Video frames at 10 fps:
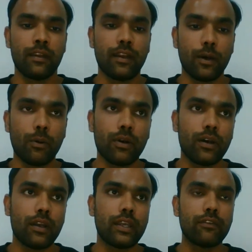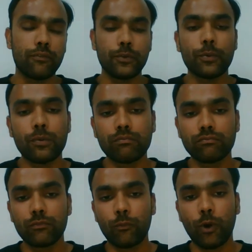Now, if you
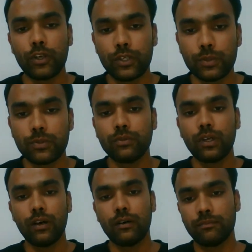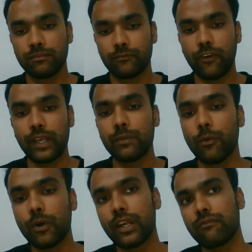want to find
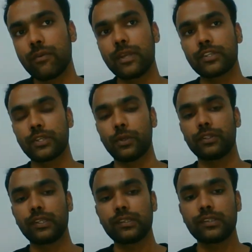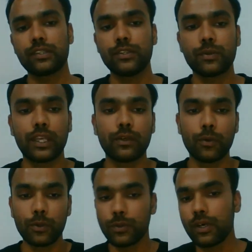more information on this, you can
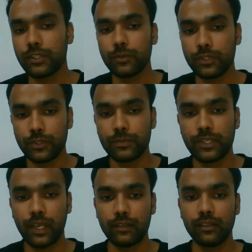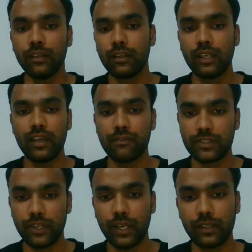go to our YouTube channel,
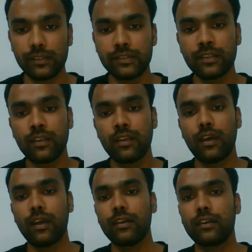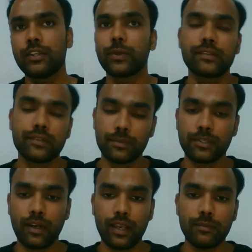Leverage IELTS, and you can
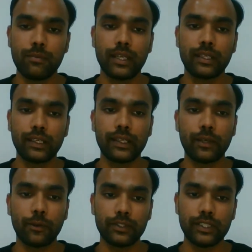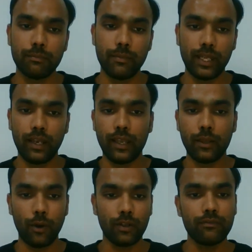subscribe by clicking on the bell
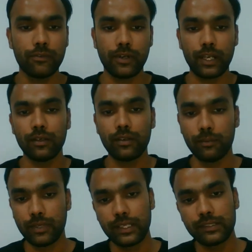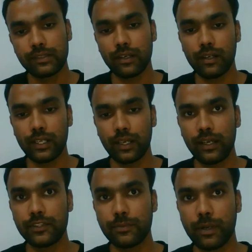icon for regular updates regarding
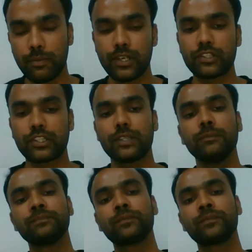IELTS preparation.